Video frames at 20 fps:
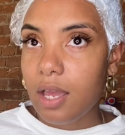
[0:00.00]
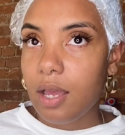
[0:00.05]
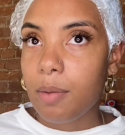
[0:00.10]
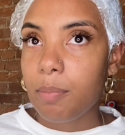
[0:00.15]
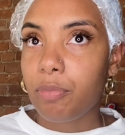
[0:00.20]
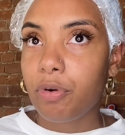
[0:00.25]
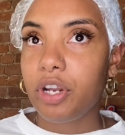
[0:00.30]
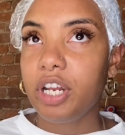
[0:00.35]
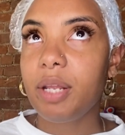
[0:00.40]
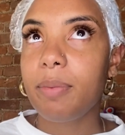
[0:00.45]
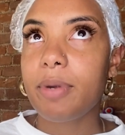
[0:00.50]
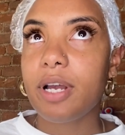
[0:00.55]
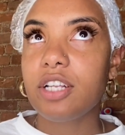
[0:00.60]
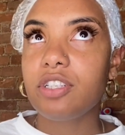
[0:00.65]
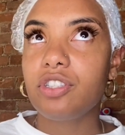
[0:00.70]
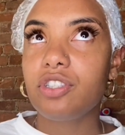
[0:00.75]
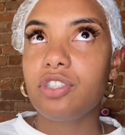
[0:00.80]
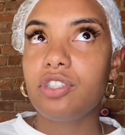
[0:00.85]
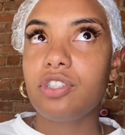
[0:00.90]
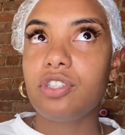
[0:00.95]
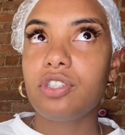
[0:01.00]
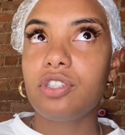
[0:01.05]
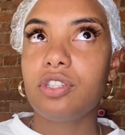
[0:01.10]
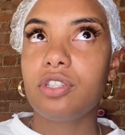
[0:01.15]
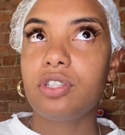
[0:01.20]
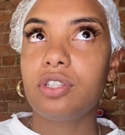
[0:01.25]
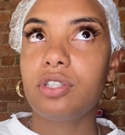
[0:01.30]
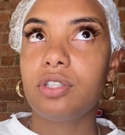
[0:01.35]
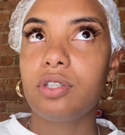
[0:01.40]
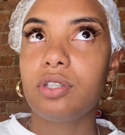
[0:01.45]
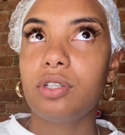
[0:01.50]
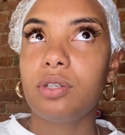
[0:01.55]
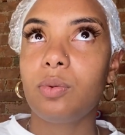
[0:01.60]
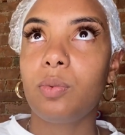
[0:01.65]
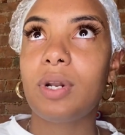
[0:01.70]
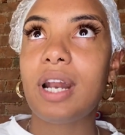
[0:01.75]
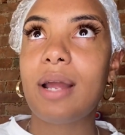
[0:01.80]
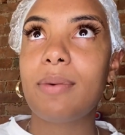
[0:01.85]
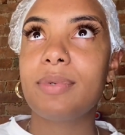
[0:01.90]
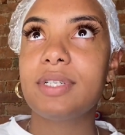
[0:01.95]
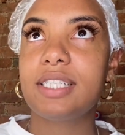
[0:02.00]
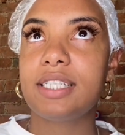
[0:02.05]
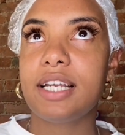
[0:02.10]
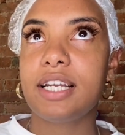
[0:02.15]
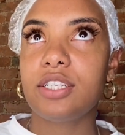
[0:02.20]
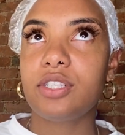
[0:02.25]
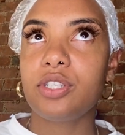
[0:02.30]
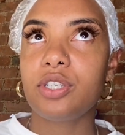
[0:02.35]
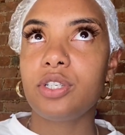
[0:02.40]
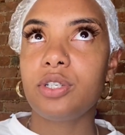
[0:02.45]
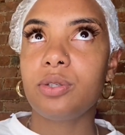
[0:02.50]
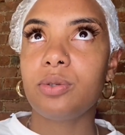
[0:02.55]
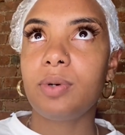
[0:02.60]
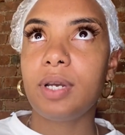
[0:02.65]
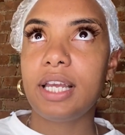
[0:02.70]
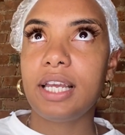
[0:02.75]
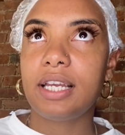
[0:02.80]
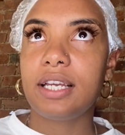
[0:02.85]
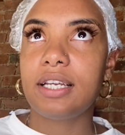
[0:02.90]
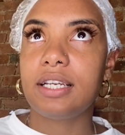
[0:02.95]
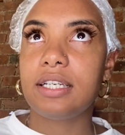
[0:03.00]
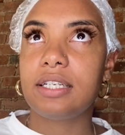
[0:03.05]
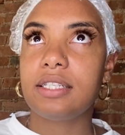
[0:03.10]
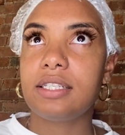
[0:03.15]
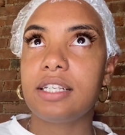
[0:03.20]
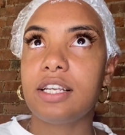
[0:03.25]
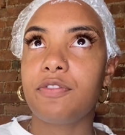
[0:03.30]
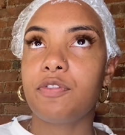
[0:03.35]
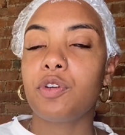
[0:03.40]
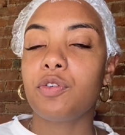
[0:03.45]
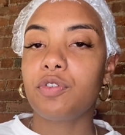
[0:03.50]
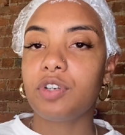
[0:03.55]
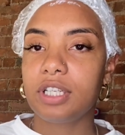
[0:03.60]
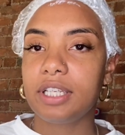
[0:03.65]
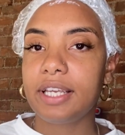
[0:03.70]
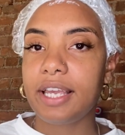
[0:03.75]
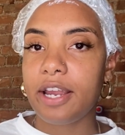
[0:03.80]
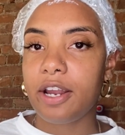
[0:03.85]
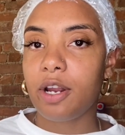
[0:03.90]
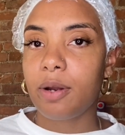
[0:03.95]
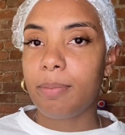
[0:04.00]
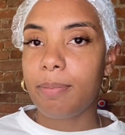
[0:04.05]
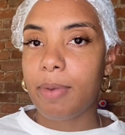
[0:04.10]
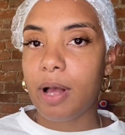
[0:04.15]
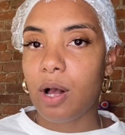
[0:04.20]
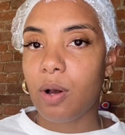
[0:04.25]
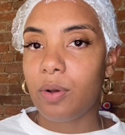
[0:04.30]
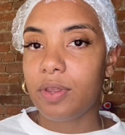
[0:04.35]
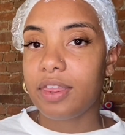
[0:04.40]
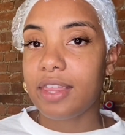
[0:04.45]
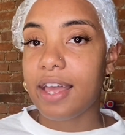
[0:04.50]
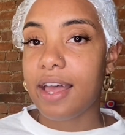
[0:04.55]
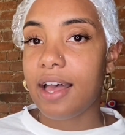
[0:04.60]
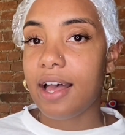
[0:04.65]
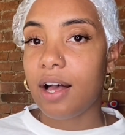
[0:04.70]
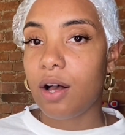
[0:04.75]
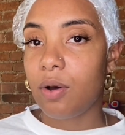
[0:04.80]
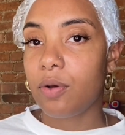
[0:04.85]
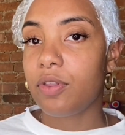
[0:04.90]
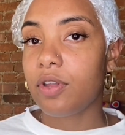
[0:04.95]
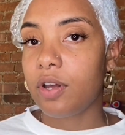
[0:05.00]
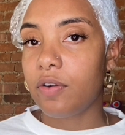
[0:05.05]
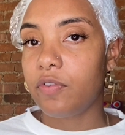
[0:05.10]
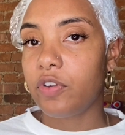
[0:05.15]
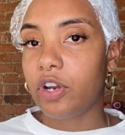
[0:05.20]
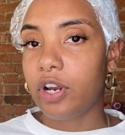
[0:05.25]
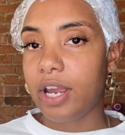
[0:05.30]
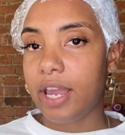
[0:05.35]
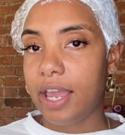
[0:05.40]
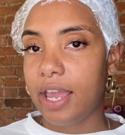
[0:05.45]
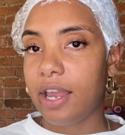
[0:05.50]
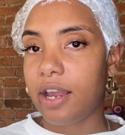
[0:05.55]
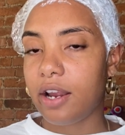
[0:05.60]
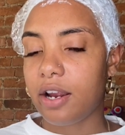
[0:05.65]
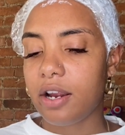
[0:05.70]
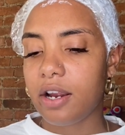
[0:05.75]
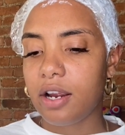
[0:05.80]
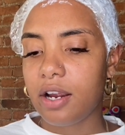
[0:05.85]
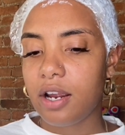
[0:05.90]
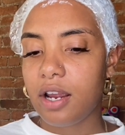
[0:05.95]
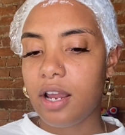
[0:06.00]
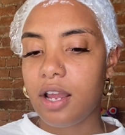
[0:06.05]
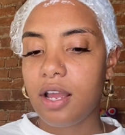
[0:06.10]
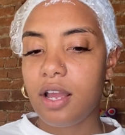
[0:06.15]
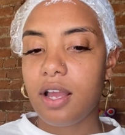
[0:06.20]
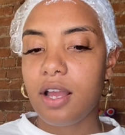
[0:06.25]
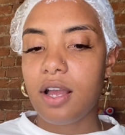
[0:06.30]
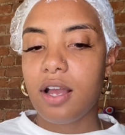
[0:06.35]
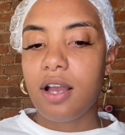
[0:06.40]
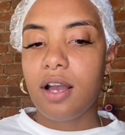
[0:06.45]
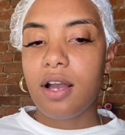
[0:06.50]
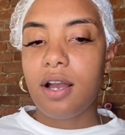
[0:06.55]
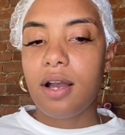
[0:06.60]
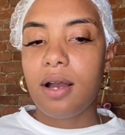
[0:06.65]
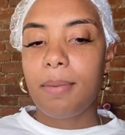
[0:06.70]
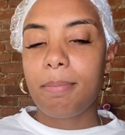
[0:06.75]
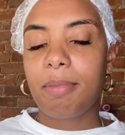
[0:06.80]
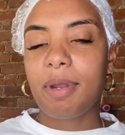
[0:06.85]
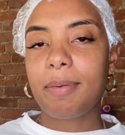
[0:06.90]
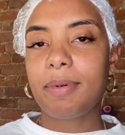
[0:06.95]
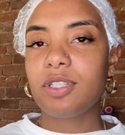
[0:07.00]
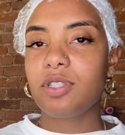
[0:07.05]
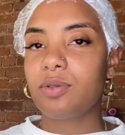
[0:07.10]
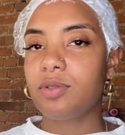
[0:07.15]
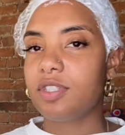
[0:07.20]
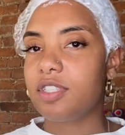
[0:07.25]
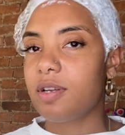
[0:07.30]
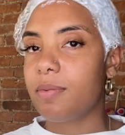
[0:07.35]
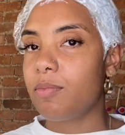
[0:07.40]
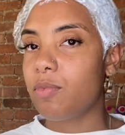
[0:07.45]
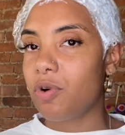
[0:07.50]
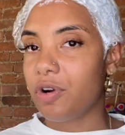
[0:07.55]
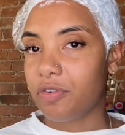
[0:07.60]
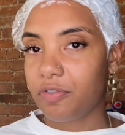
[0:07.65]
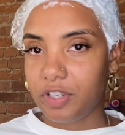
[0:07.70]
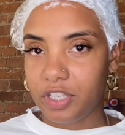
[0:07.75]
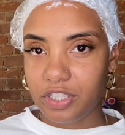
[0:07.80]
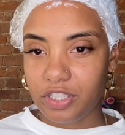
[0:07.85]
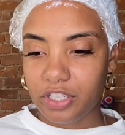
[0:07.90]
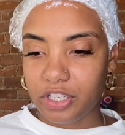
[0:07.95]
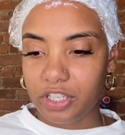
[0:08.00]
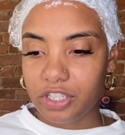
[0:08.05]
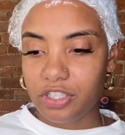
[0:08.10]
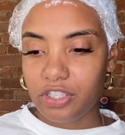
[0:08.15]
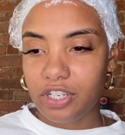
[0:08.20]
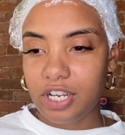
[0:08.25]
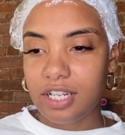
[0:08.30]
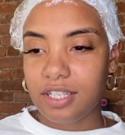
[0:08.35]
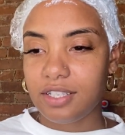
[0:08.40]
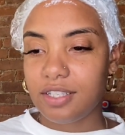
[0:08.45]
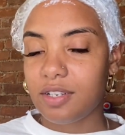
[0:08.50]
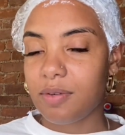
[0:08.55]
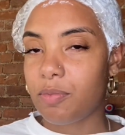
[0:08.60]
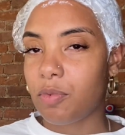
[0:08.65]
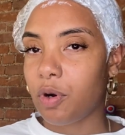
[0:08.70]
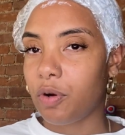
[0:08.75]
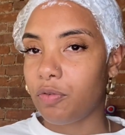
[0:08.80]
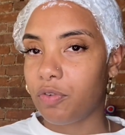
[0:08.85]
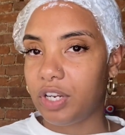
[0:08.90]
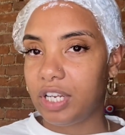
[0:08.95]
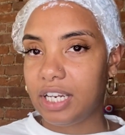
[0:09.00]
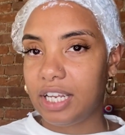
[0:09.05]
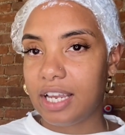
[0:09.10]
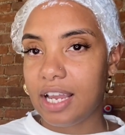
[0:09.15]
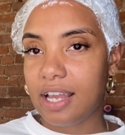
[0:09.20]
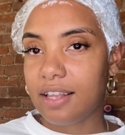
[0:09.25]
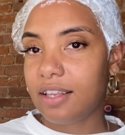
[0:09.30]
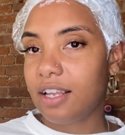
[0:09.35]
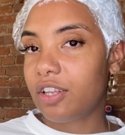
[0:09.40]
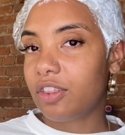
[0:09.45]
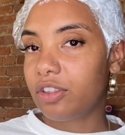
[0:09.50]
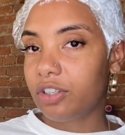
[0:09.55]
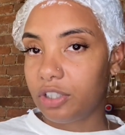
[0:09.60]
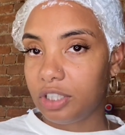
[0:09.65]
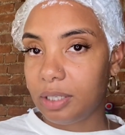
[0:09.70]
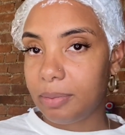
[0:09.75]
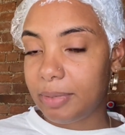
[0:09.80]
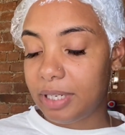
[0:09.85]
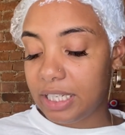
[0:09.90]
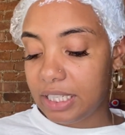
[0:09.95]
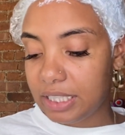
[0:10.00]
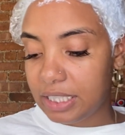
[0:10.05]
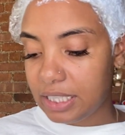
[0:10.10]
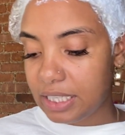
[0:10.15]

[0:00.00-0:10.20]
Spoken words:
pretty much what I would say to you is, if you really care about the health of your hair, maybe do some more research and some more reading. I think 30 minutes